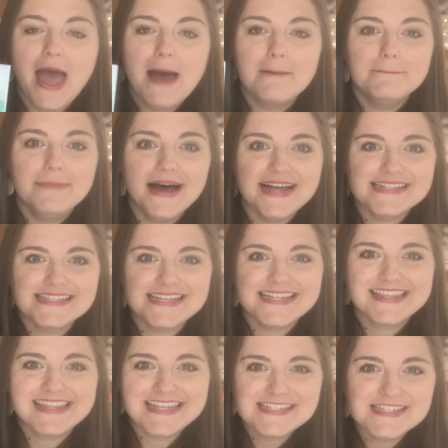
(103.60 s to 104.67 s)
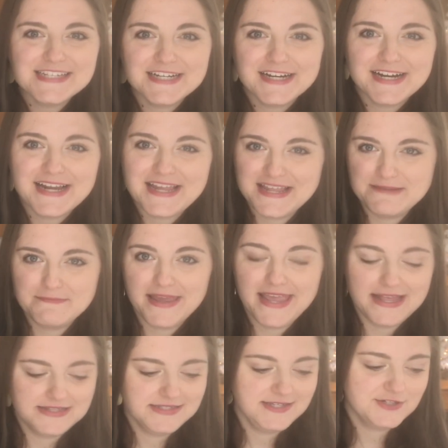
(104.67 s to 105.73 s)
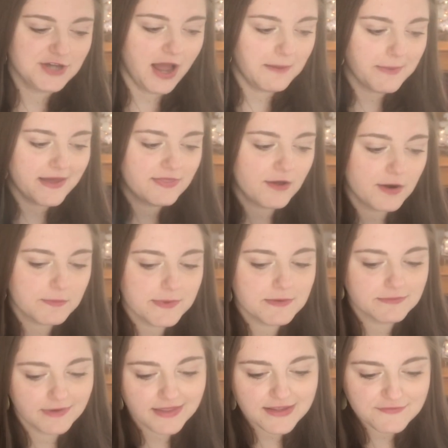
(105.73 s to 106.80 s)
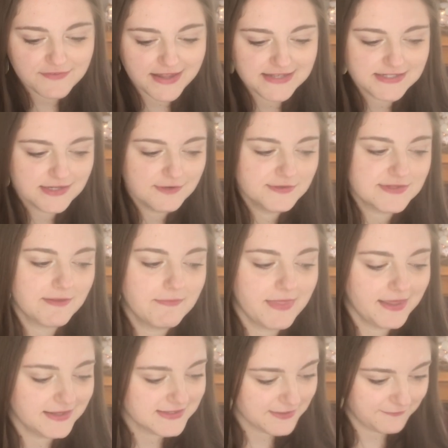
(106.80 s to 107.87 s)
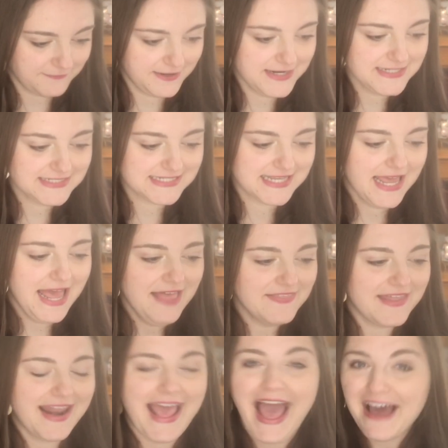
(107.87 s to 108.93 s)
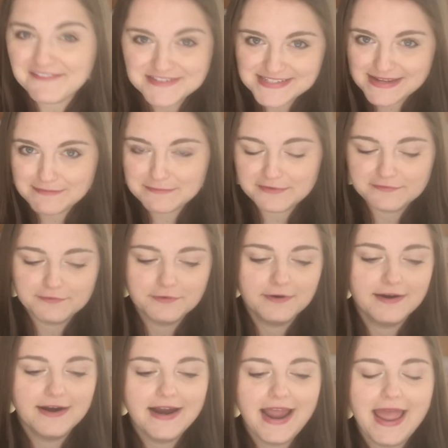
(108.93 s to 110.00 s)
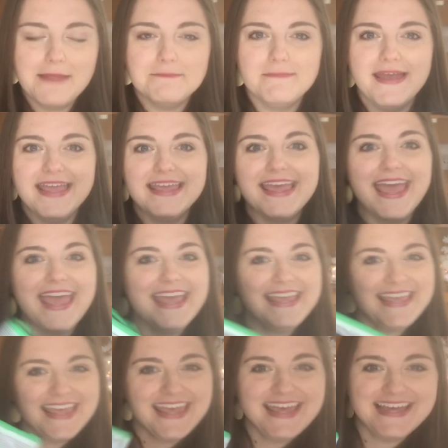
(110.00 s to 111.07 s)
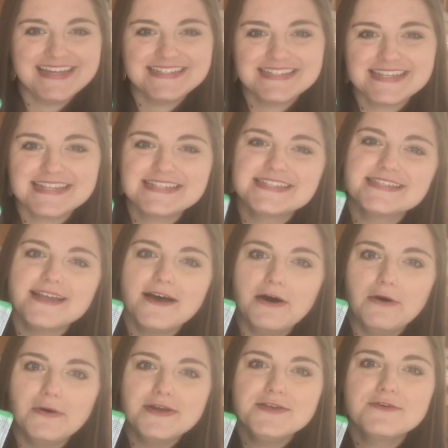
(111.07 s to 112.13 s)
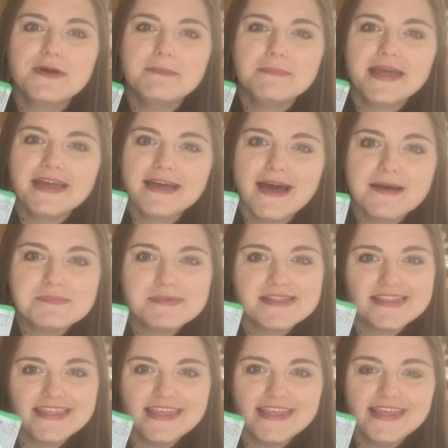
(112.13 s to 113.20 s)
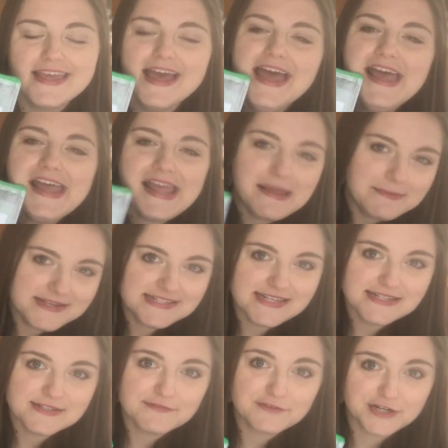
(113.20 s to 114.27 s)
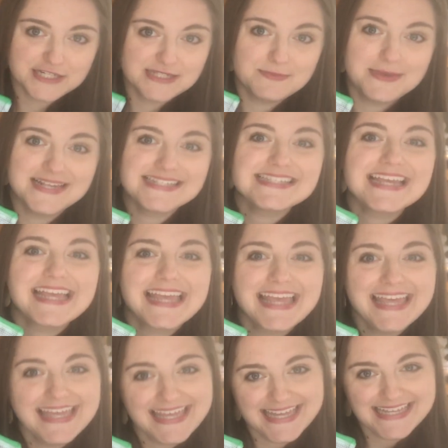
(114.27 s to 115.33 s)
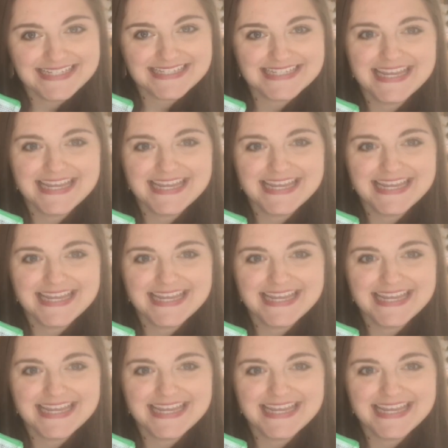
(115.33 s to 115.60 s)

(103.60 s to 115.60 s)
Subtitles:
But this year in my Etsy shop, I thought it'd be really fun to do something different that I haven't done before and make a kit. So you can pick up the ABCs of Christmas kit